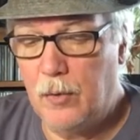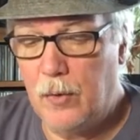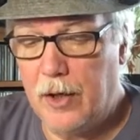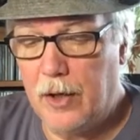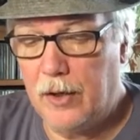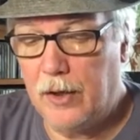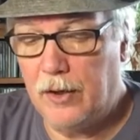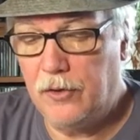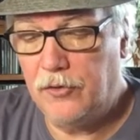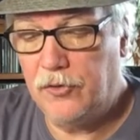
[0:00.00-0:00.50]
we
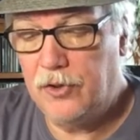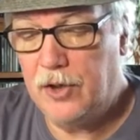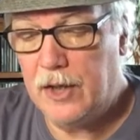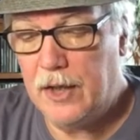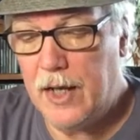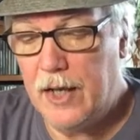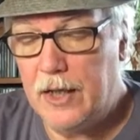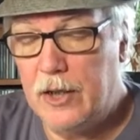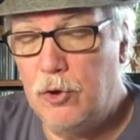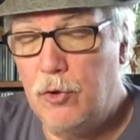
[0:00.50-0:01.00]
are going to
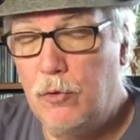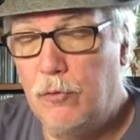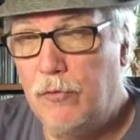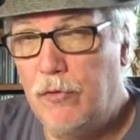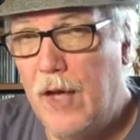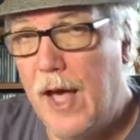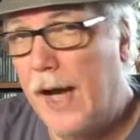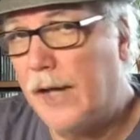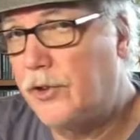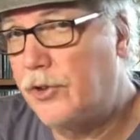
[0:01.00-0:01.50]
see a new
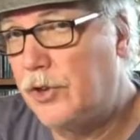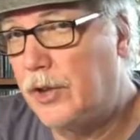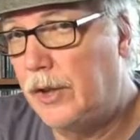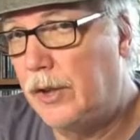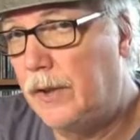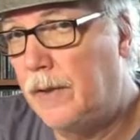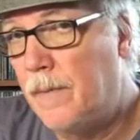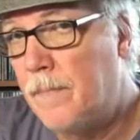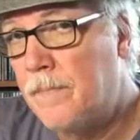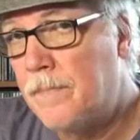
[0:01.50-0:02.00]

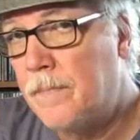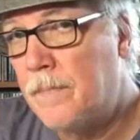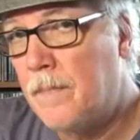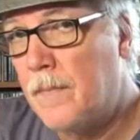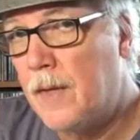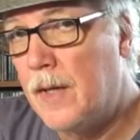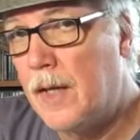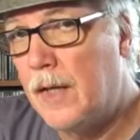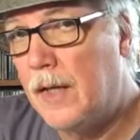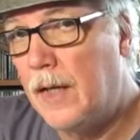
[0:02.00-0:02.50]
faction
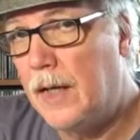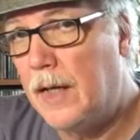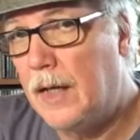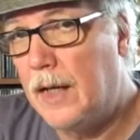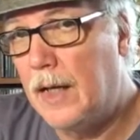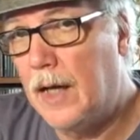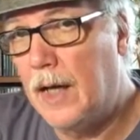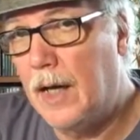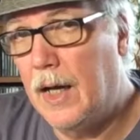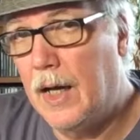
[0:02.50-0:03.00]

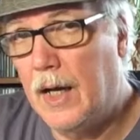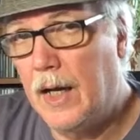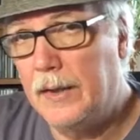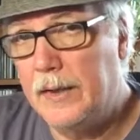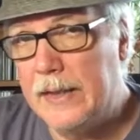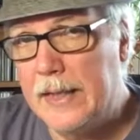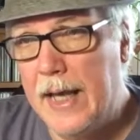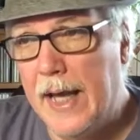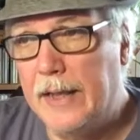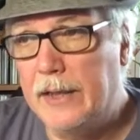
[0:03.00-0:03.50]

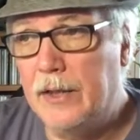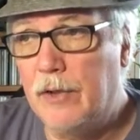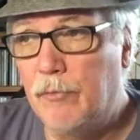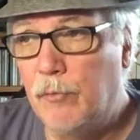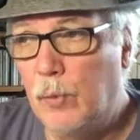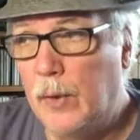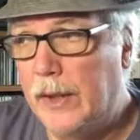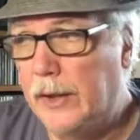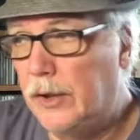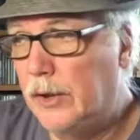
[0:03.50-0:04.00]
the end of
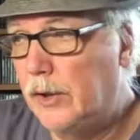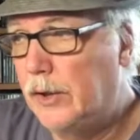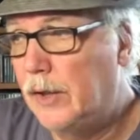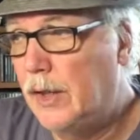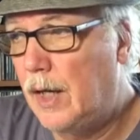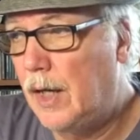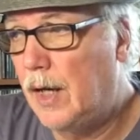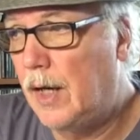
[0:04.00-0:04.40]
winter.